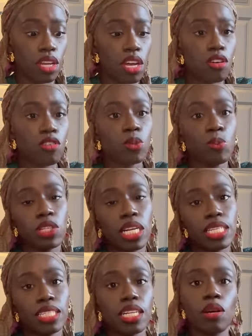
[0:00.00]
Because
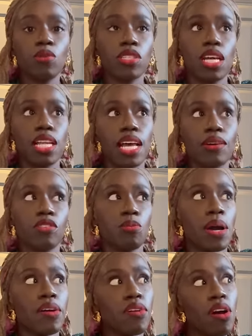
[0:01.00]
Bode said I wasn't allowed to
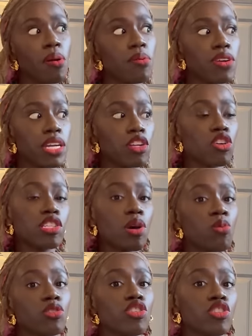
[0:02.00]
buy the upgrade because I
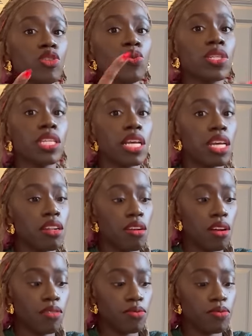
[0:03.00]
wasn't using it
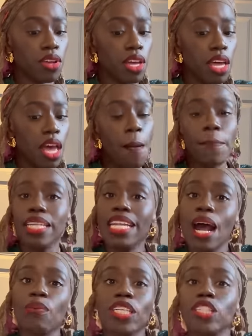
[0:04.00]
enough. But
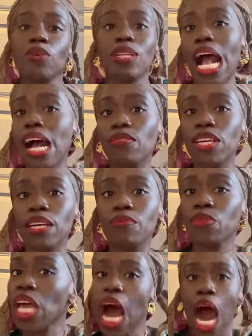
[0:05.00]
now I don't have it.
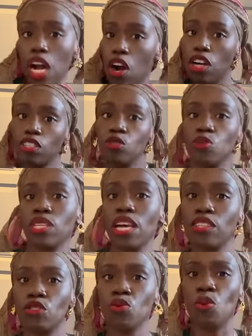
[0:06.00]
I can't use it
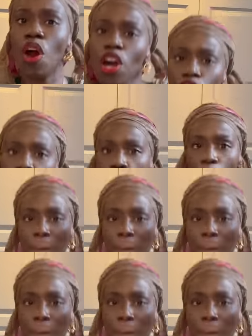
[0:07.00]
at all. Girl